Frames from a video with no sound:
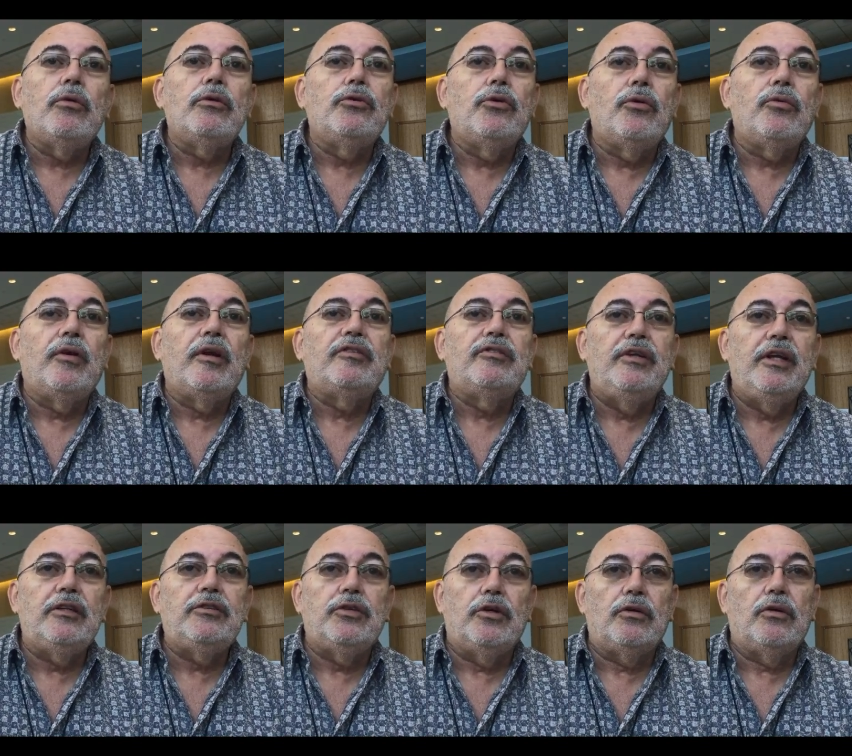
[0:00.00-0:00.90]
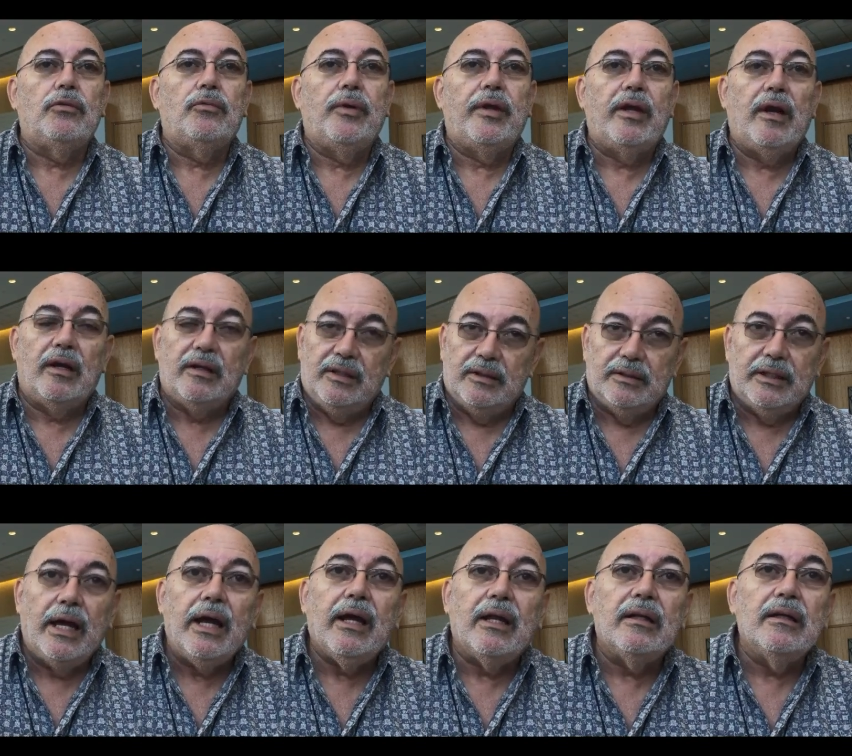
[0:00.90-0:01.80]
jurisdiction regarding
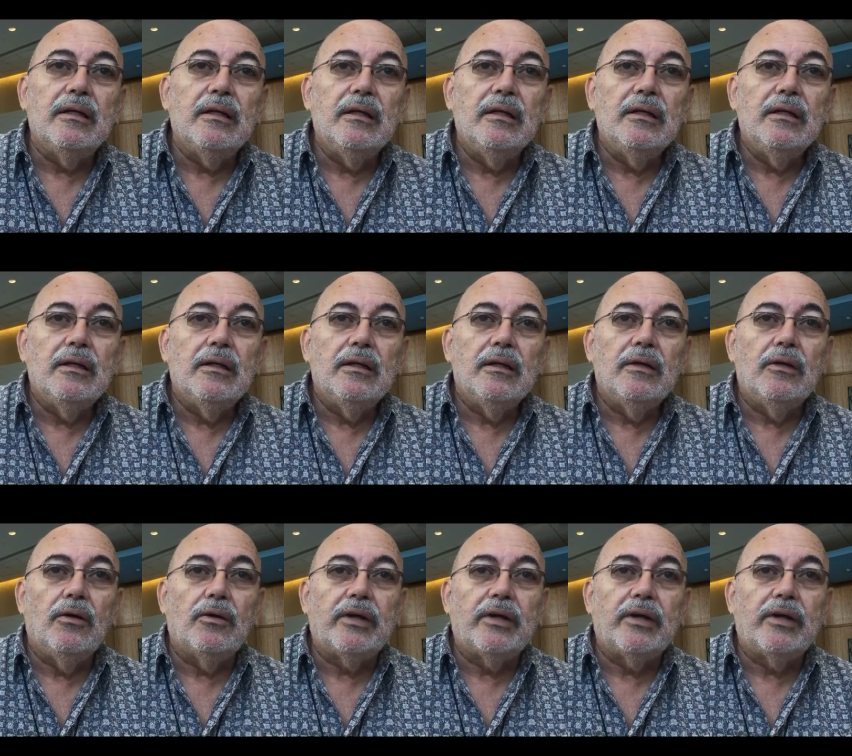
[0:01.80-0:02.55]
that. Okay.